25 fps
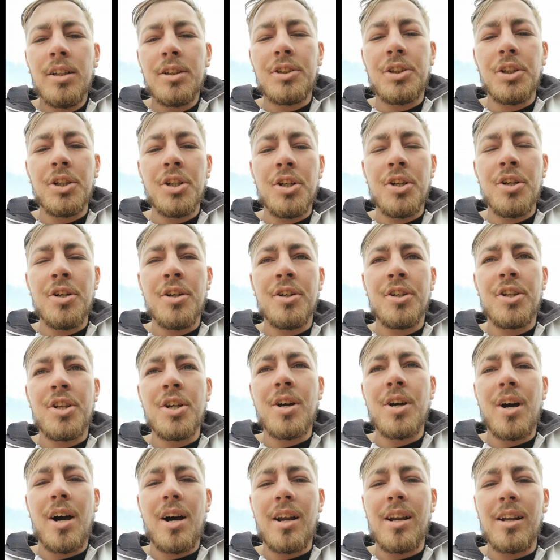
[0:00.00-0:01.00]
to
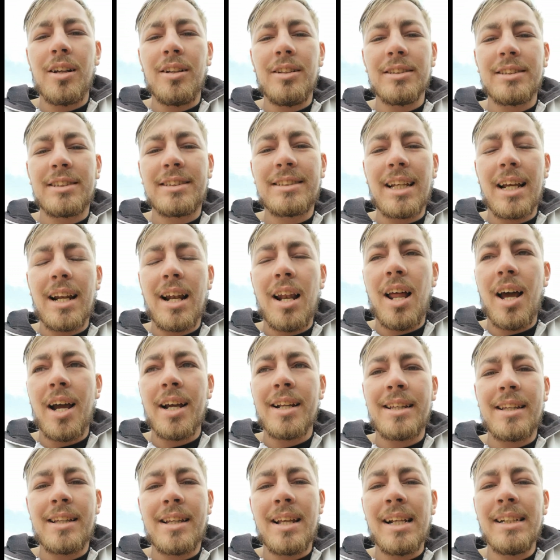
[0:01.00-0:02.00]
do our little
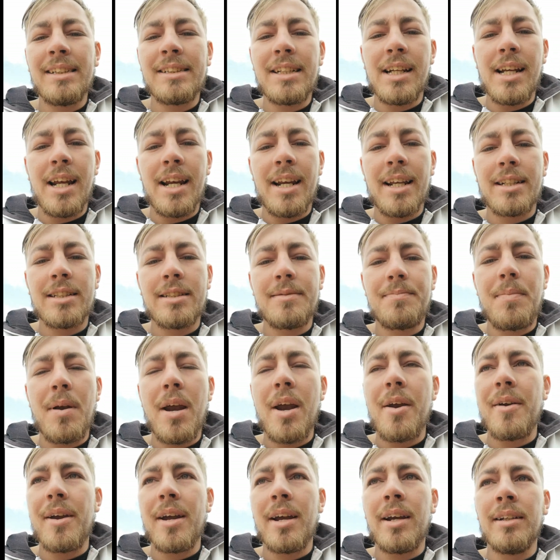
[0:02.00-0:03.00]
satellite internet
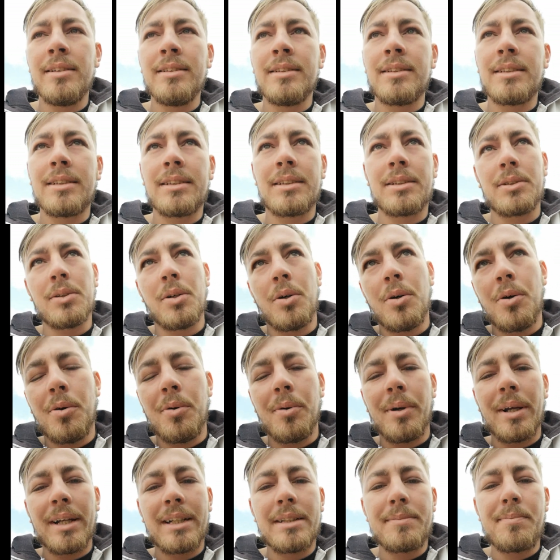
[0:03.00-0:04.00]
experience
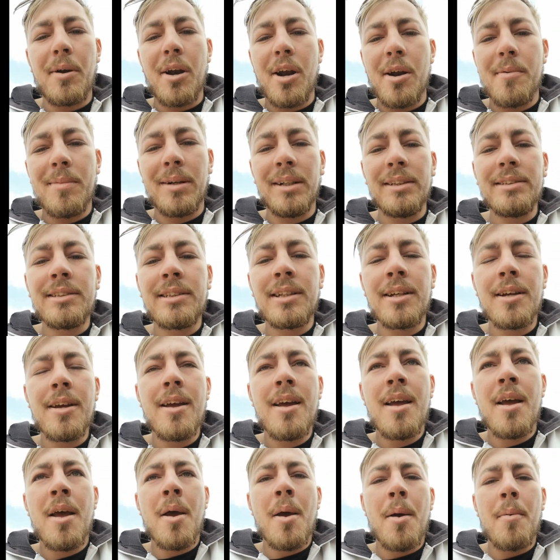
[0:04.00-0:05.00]
or experiment
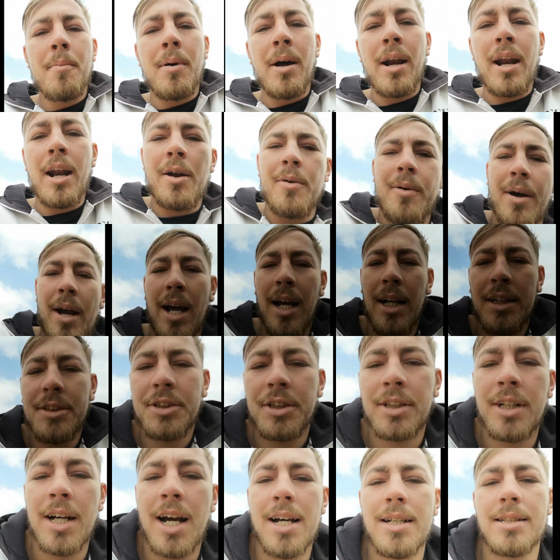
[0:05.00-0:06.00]
but anyway as
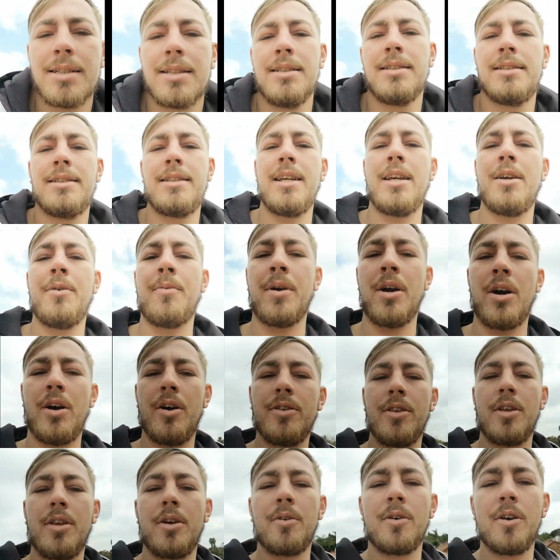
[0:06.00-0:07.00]
you guys can see we're
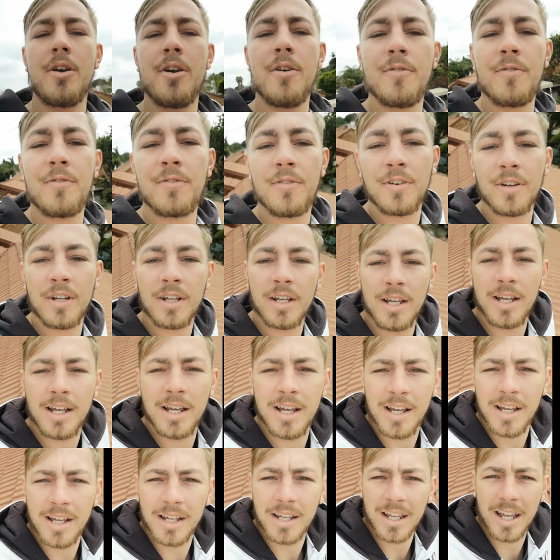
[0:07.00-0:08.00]
on the roof
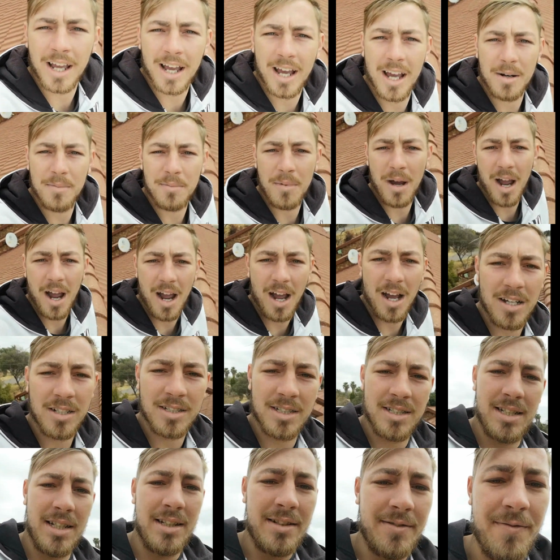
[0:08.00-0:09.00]
here at my house
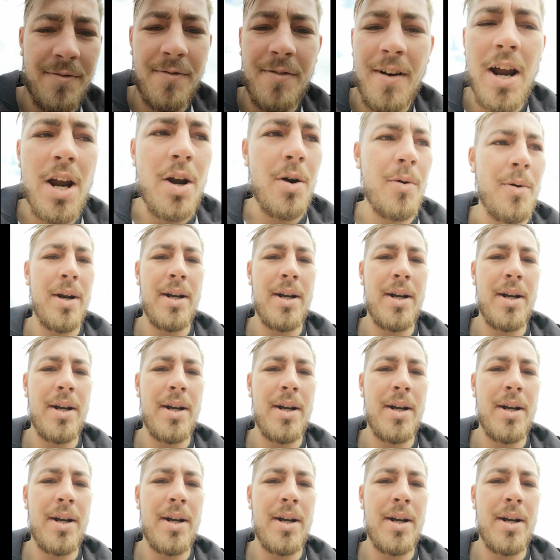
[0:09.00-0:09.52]
it's very